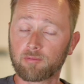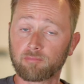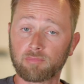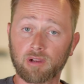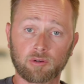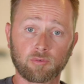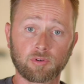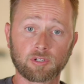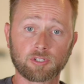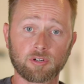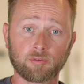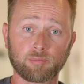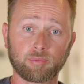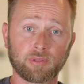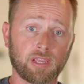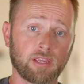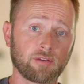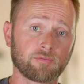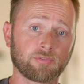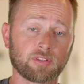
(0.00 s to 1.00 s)
My original
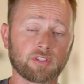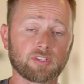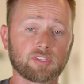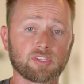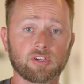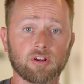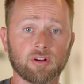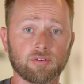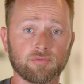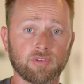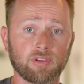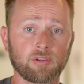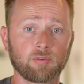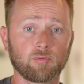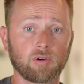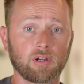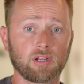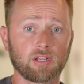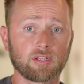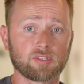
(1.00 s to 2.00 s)
plan for the CRV
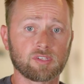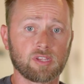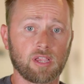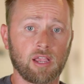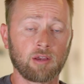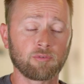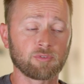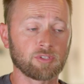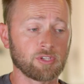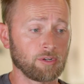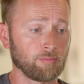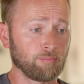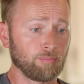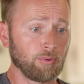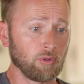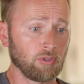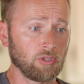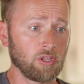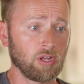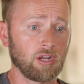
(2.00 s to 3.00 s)
was I was gonna
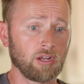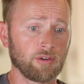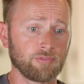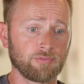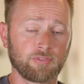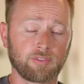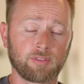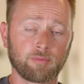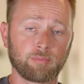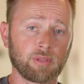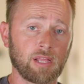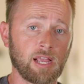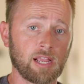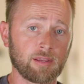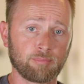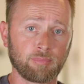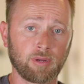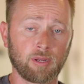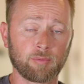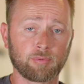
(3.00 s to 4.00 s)
pull off the
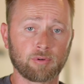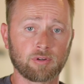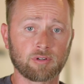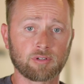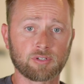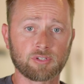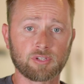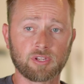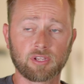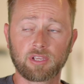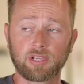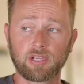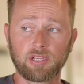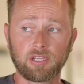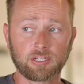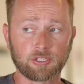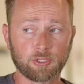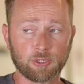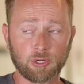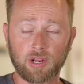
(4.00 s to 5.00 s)
black bumpers,
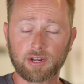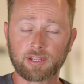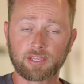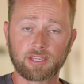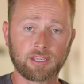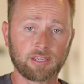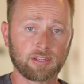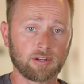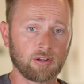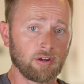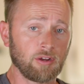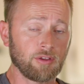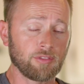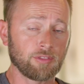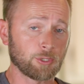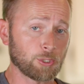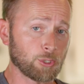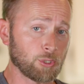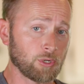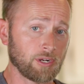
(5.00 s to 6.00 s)
try to get all
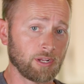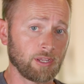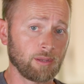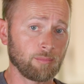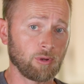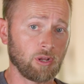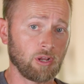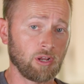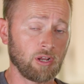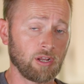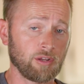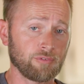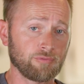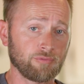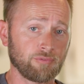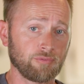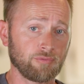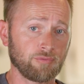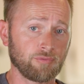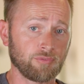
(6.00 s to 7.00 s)
the trim
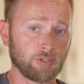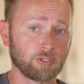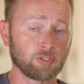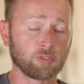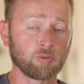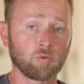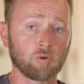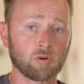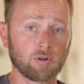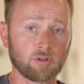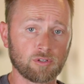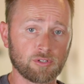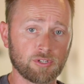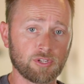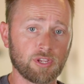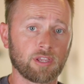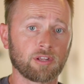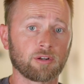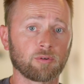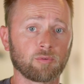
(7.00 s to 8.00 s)
off the doors
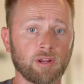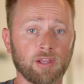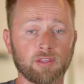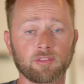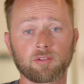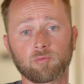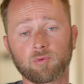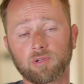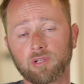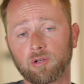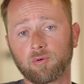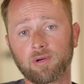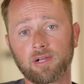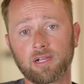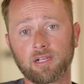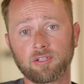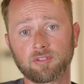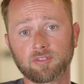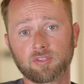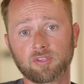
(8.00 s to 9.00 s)
and around the wheel
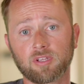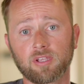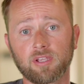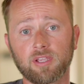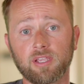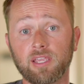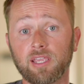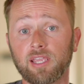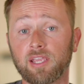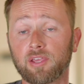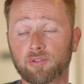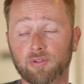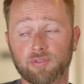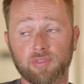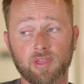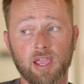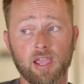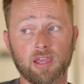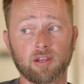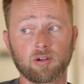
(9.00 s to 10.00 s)
wells, either
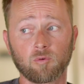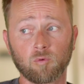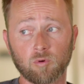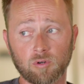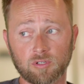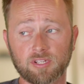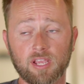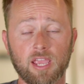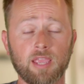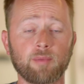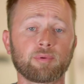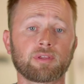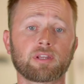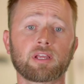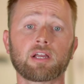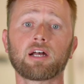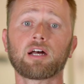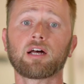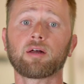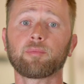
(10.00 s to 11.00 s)
that or tape it
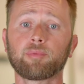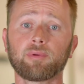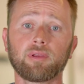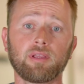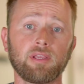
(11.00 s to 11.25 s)
up.